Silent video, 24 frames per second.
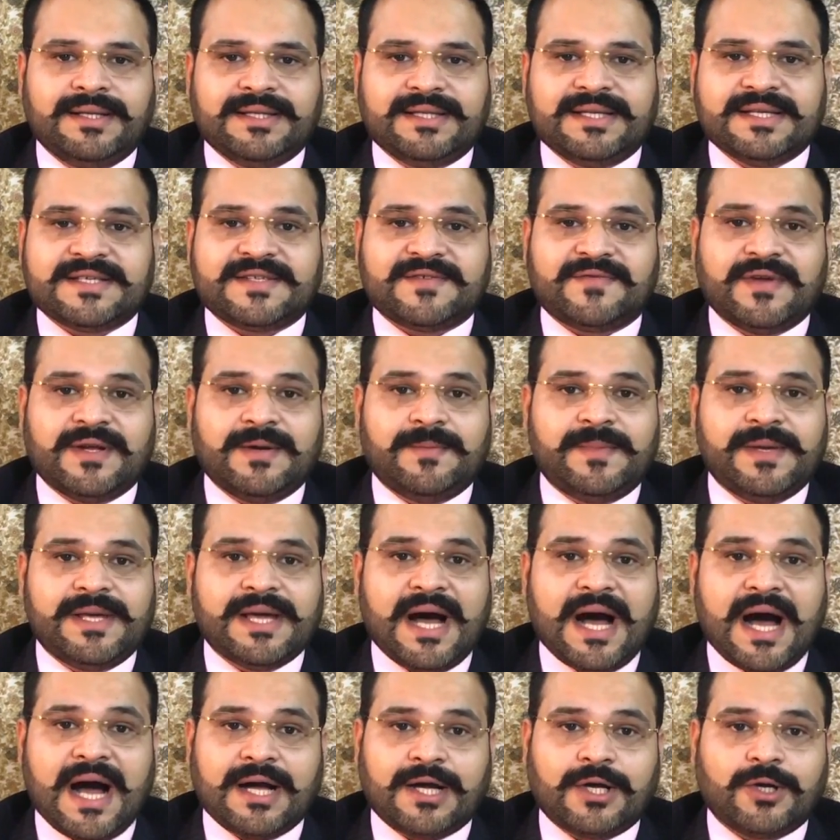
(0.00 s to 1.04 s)
This will
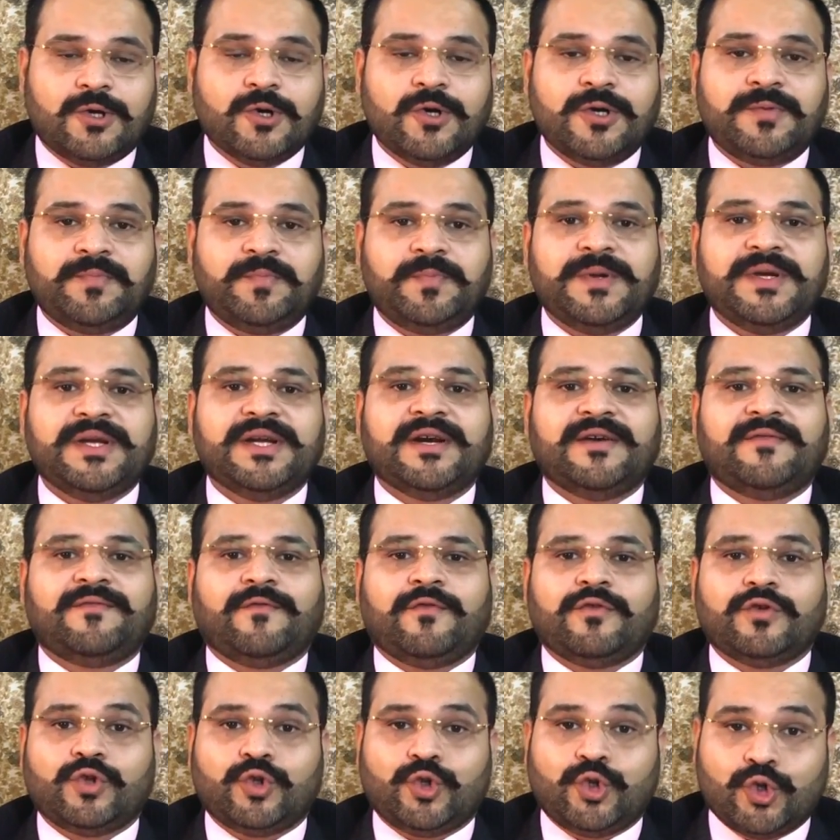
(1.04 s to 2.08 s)
be a good period
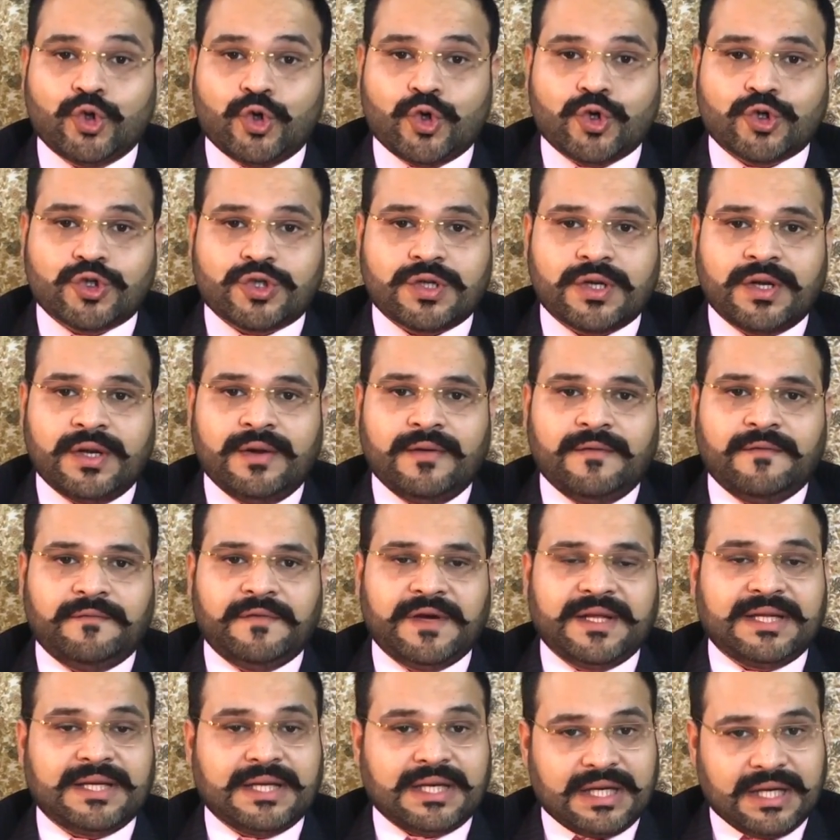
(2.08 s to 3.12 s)
for those
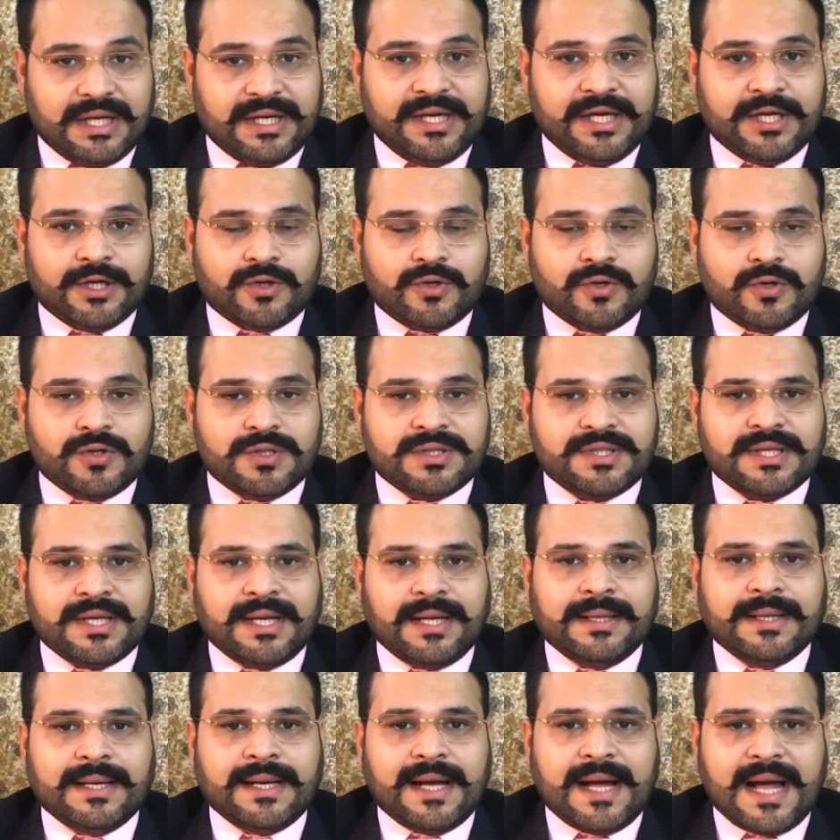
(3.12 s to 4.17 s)
with career goals.
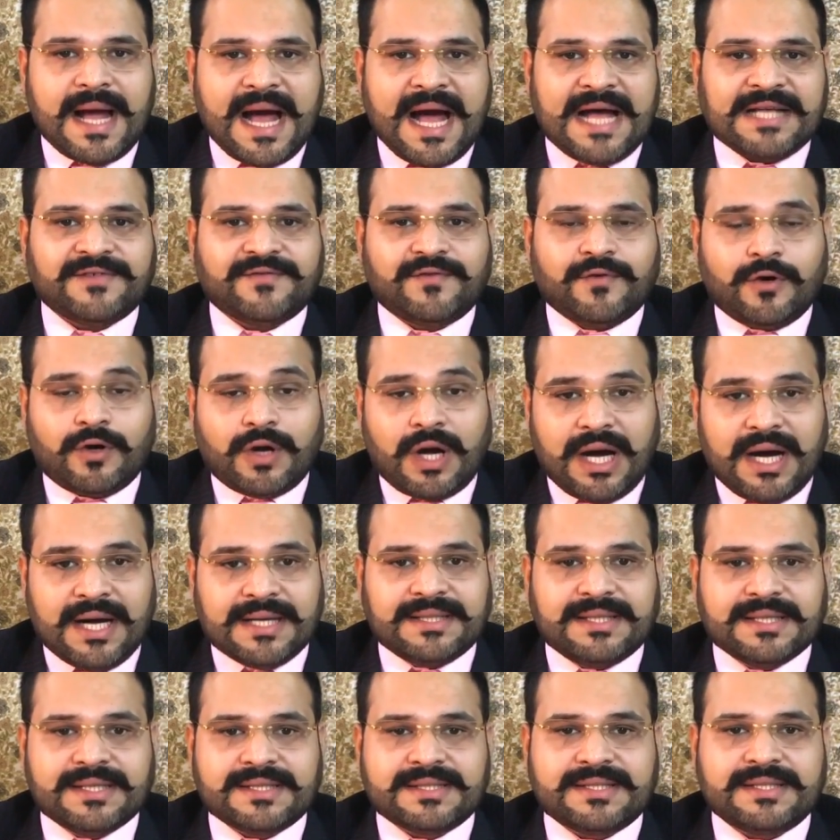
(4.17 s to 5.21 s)
As for
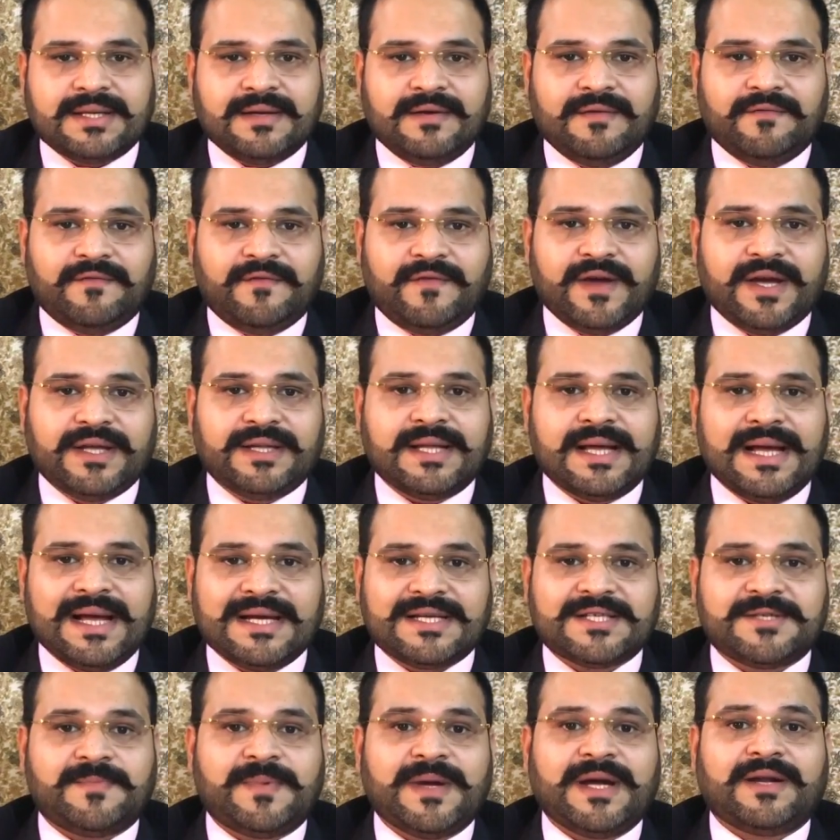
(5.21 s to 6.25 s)
others, will
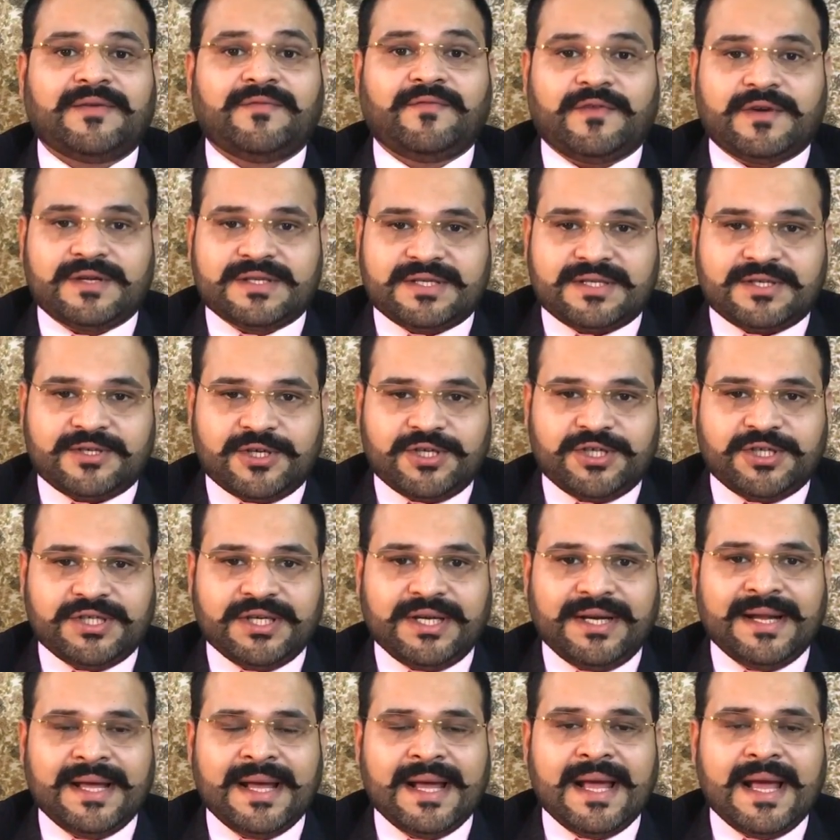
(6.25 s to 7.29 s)
expect
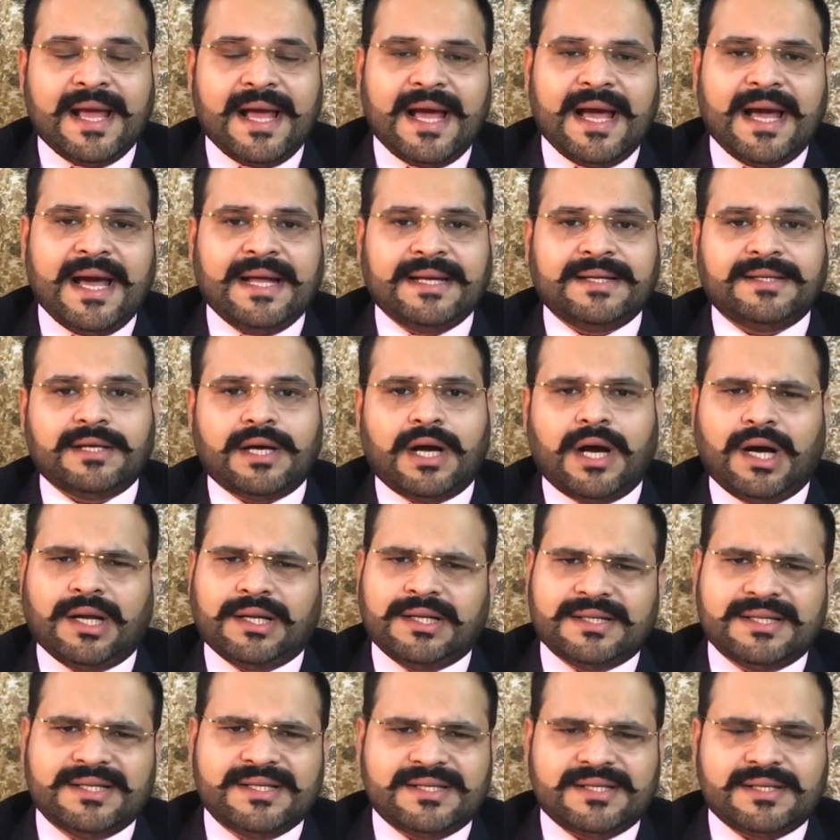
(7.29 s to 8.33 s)
frustration and a
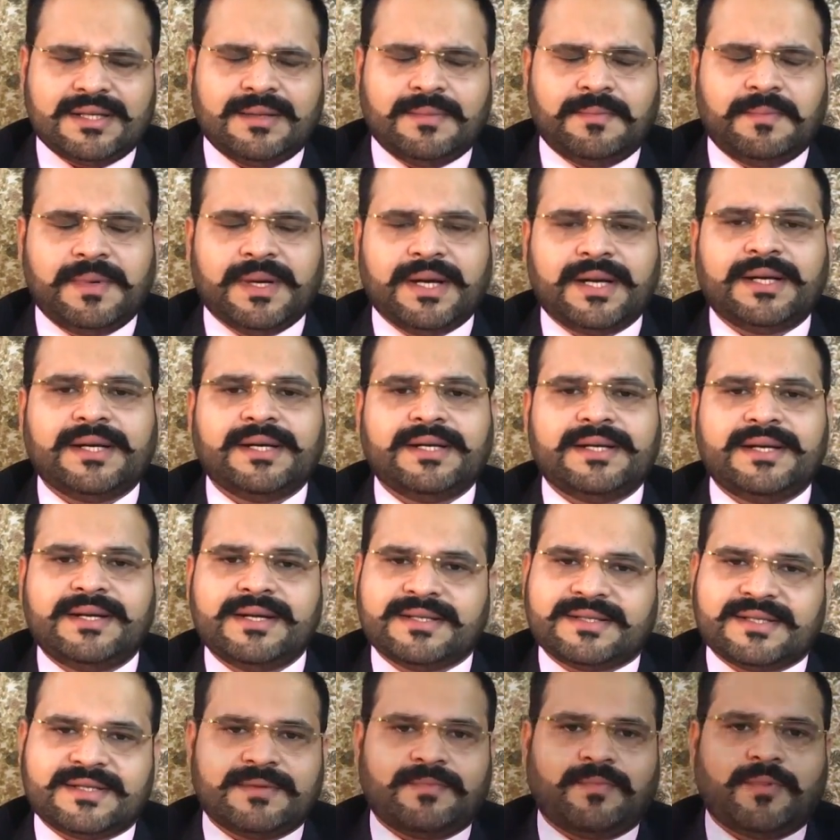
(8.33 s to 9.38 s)
little bit
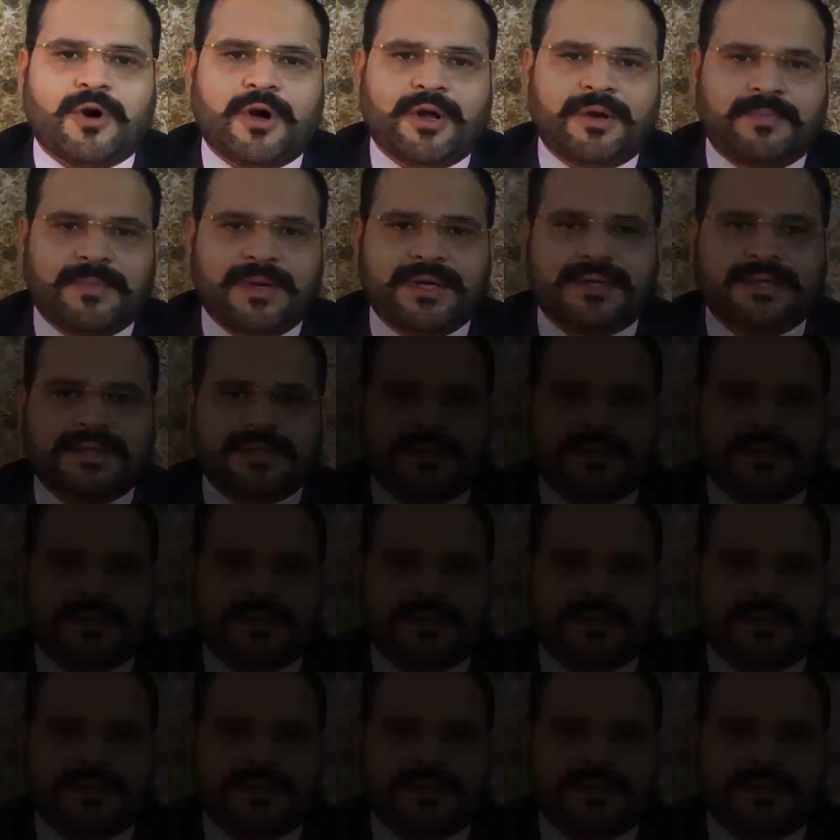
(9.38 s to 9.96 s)
disappointment.